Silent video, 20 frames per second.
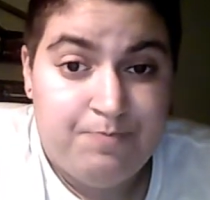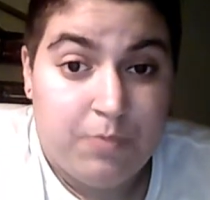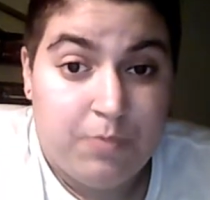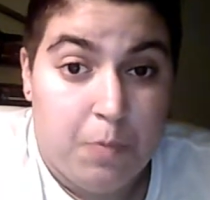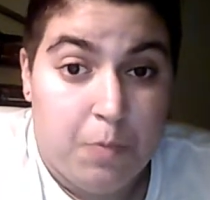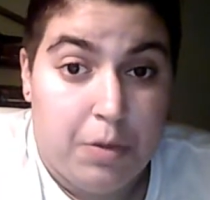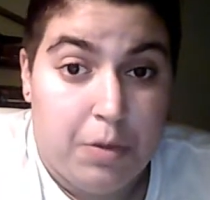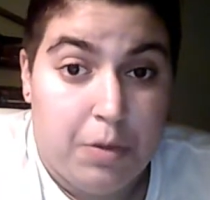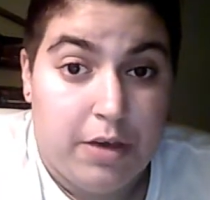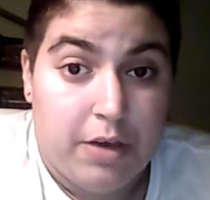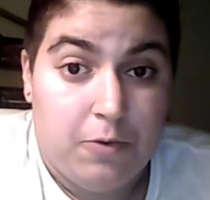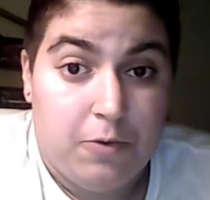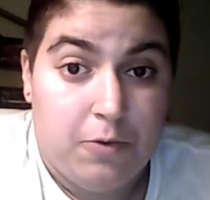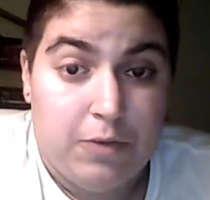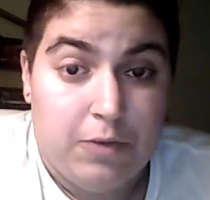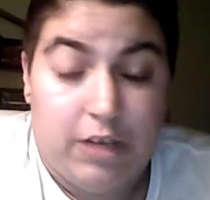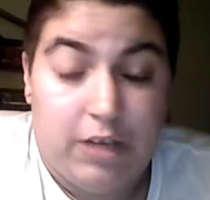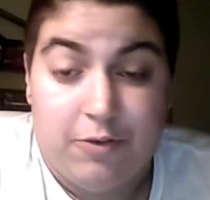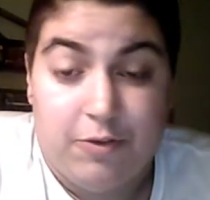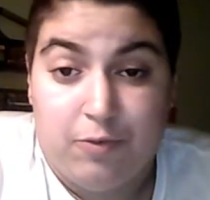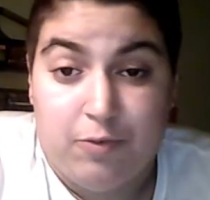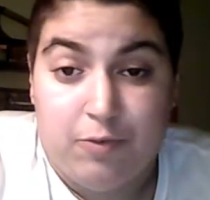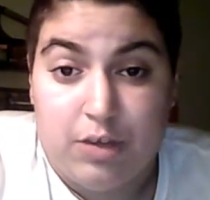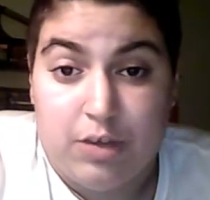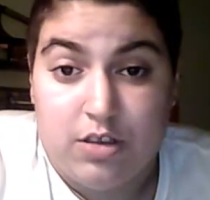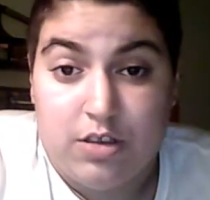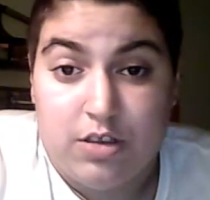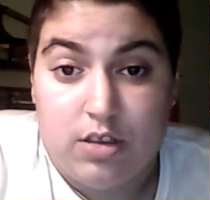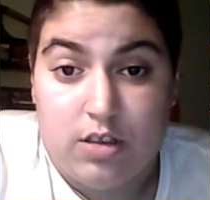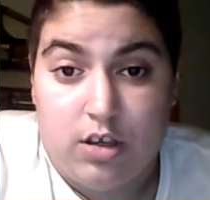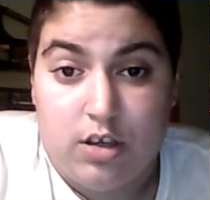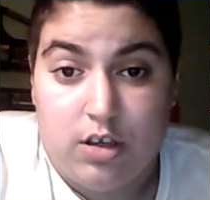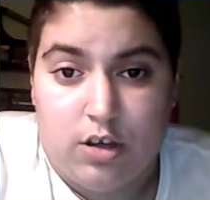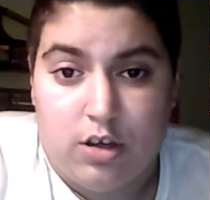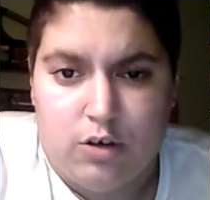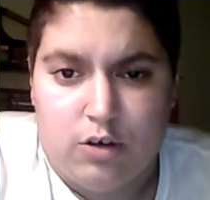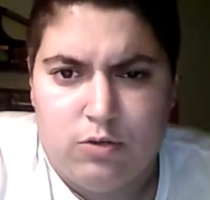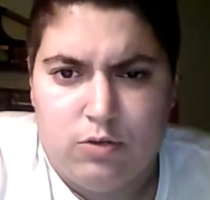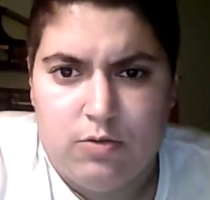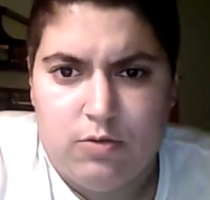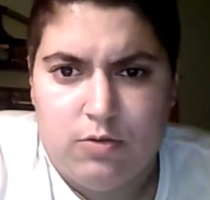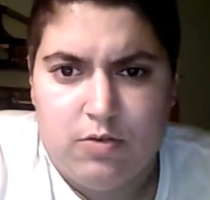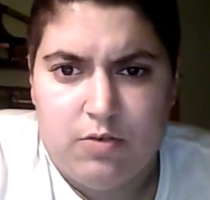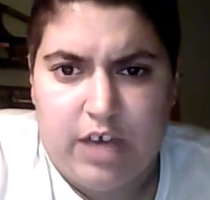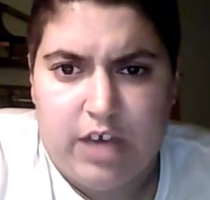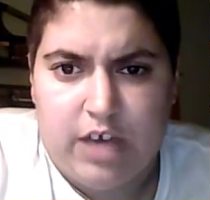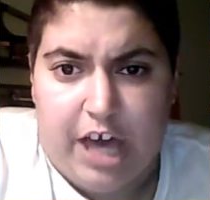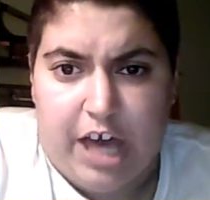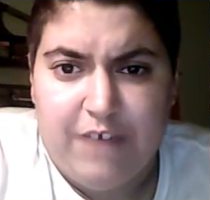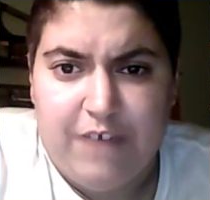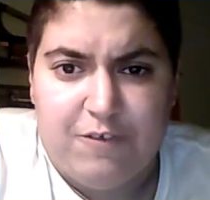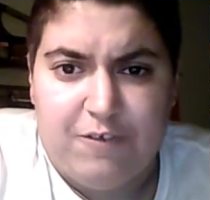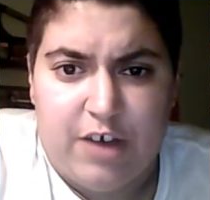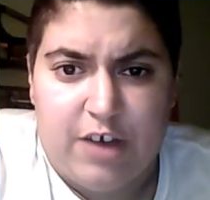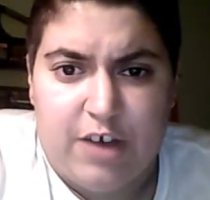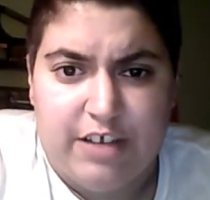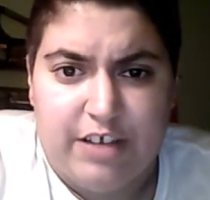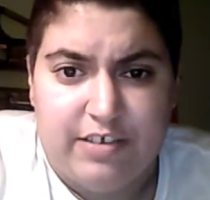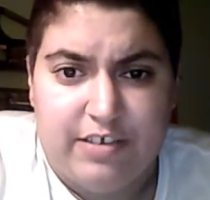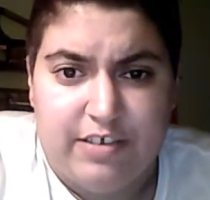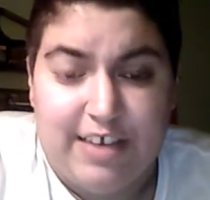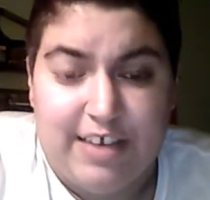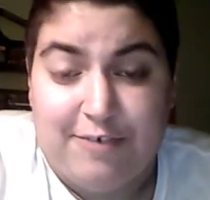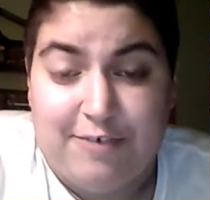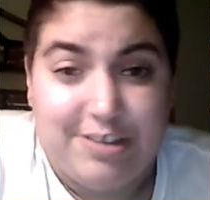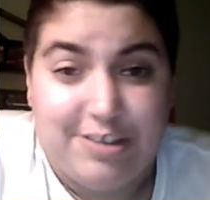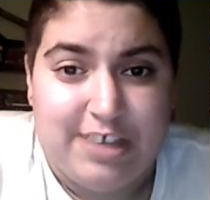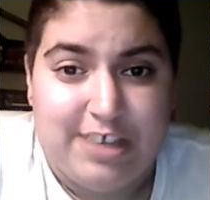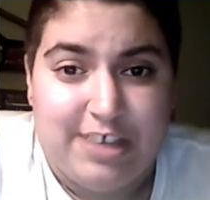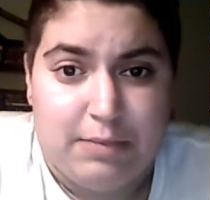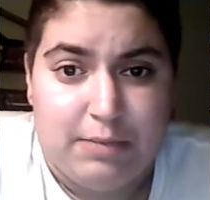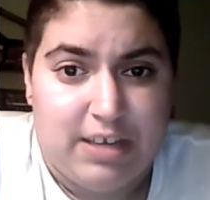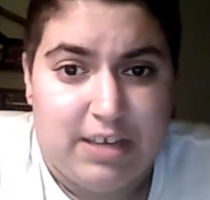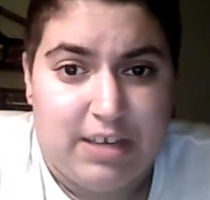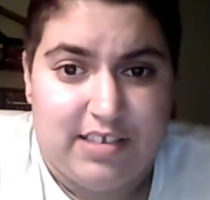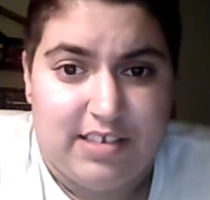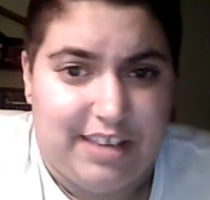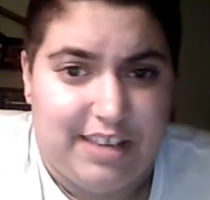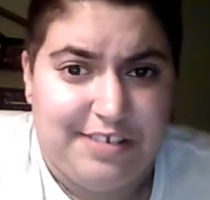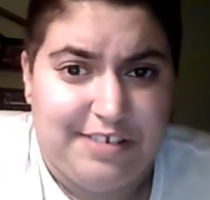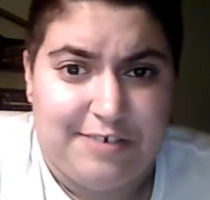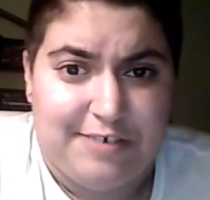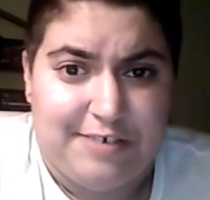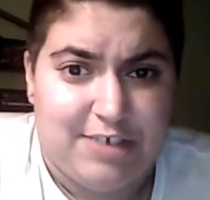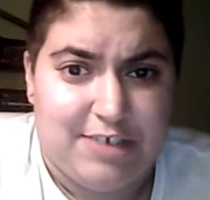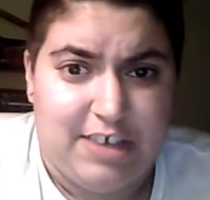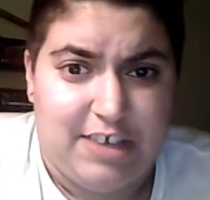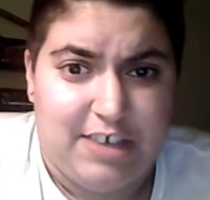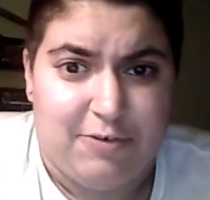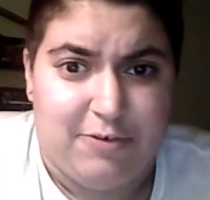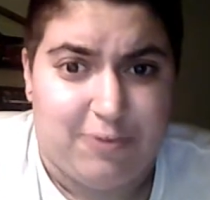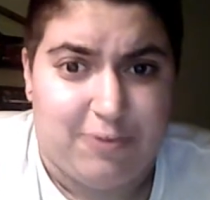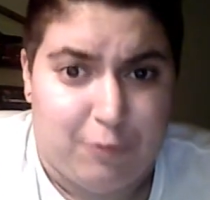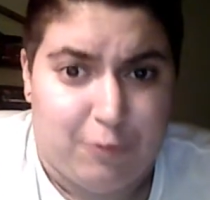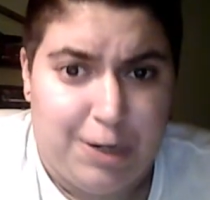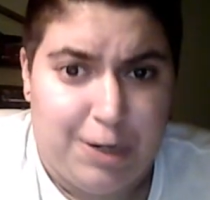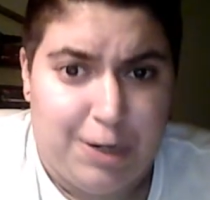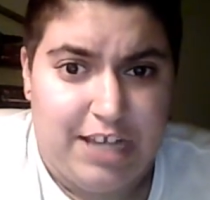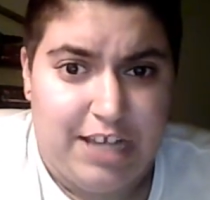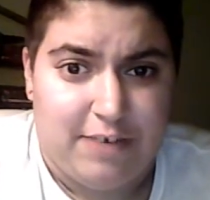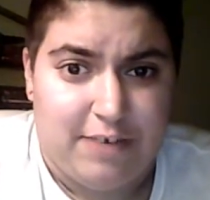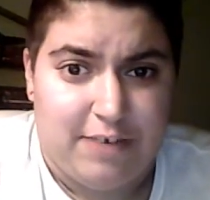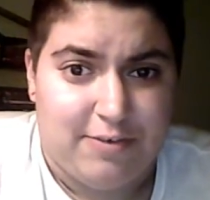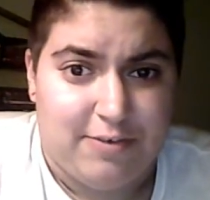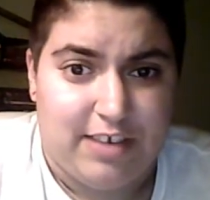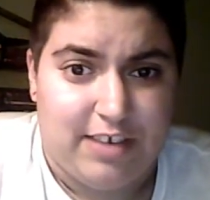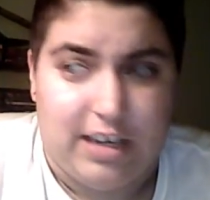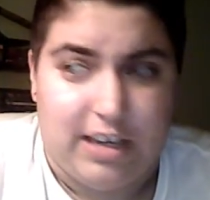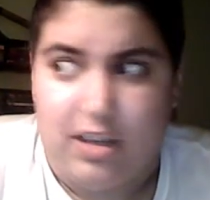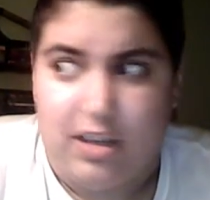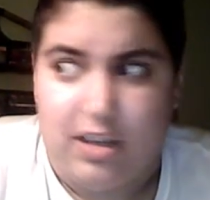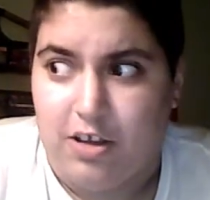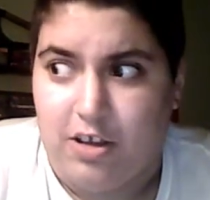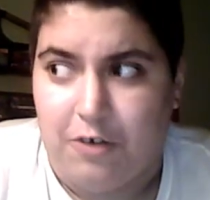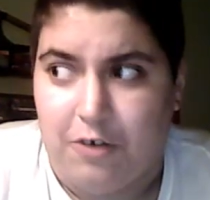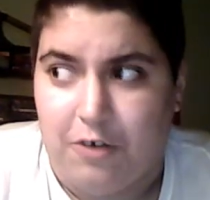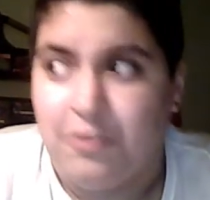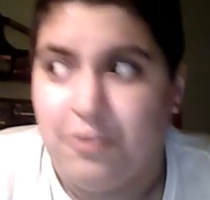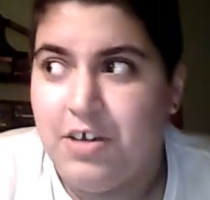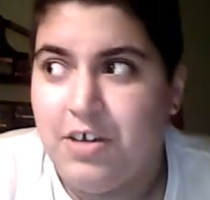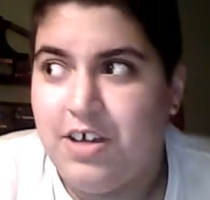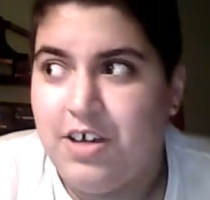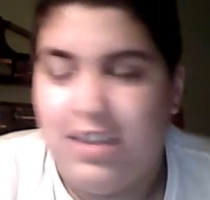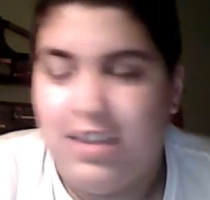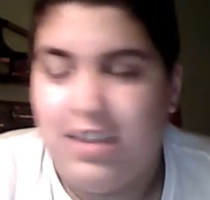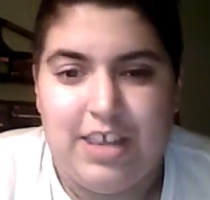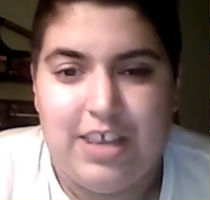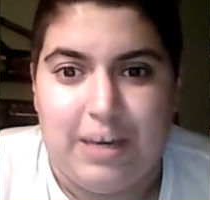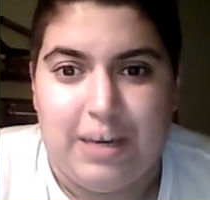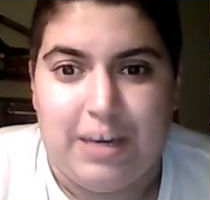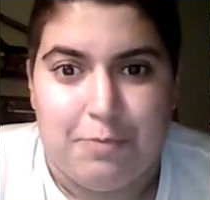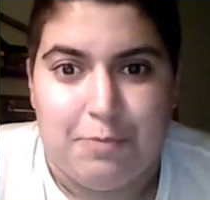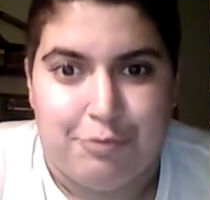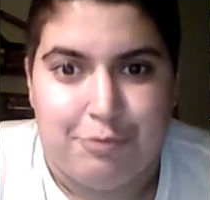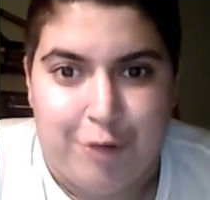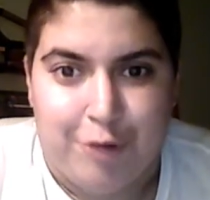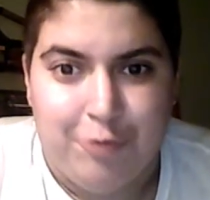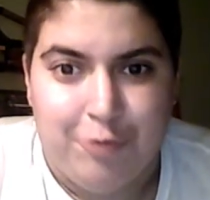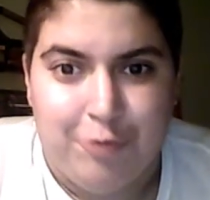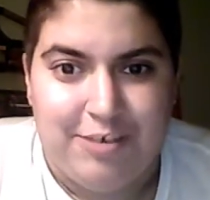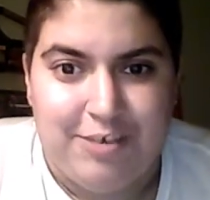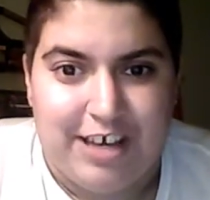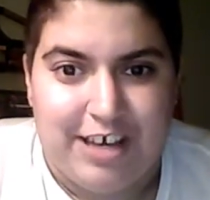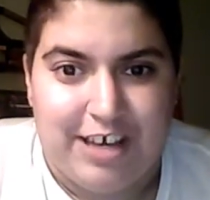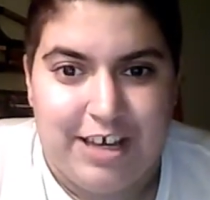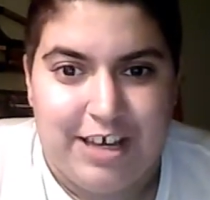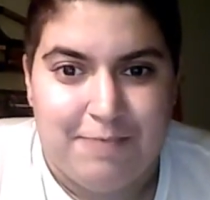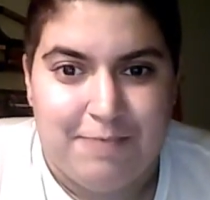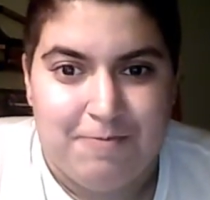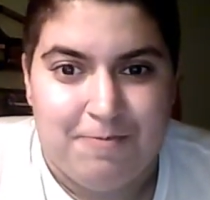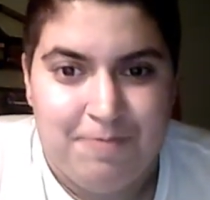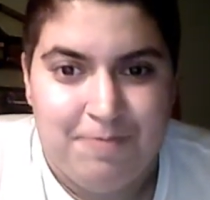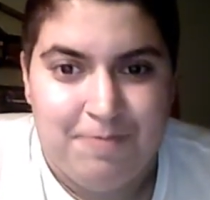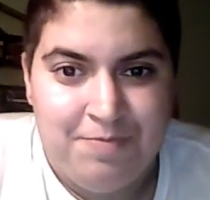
But when I was with, you know, guy friends, everything made sense. Everything was great. It was like, you know, like bro time.